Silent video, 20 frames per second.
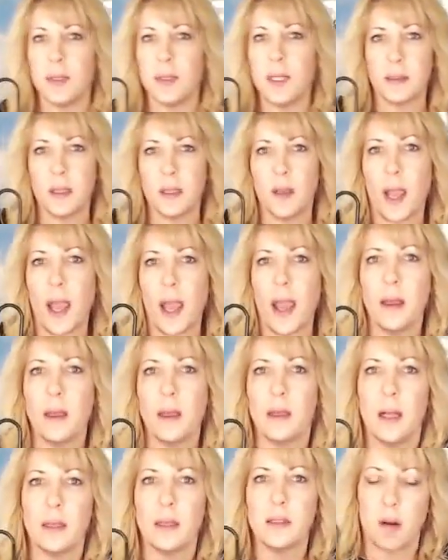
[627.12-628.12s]
but that's okay.
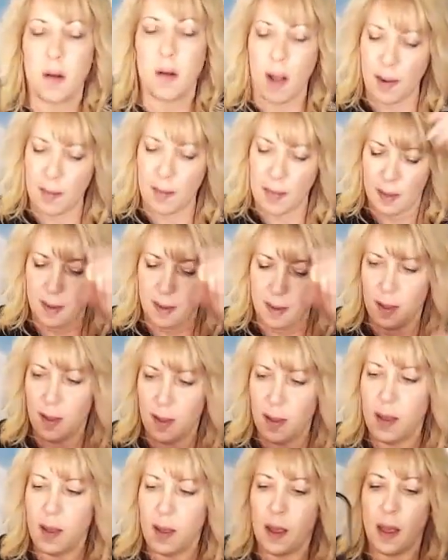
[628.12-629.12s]
That's all right.
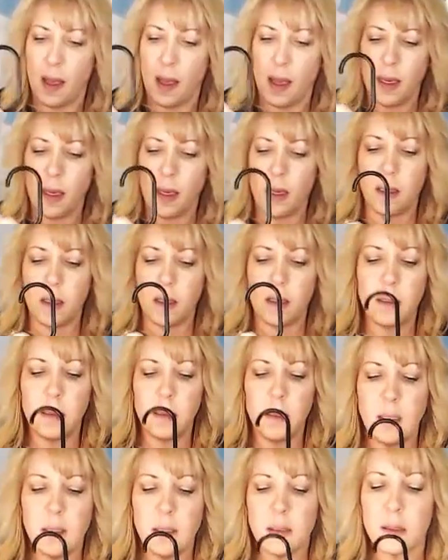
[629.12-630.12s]
And
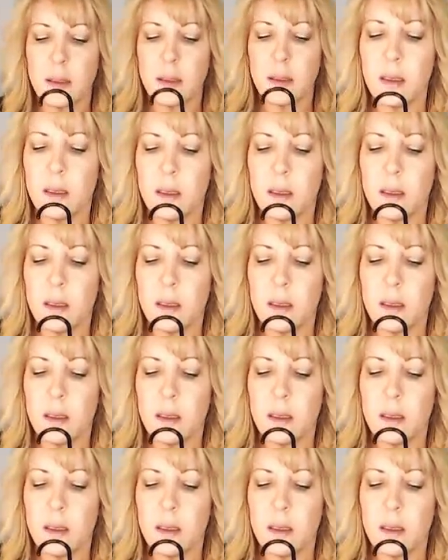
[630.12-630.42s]
this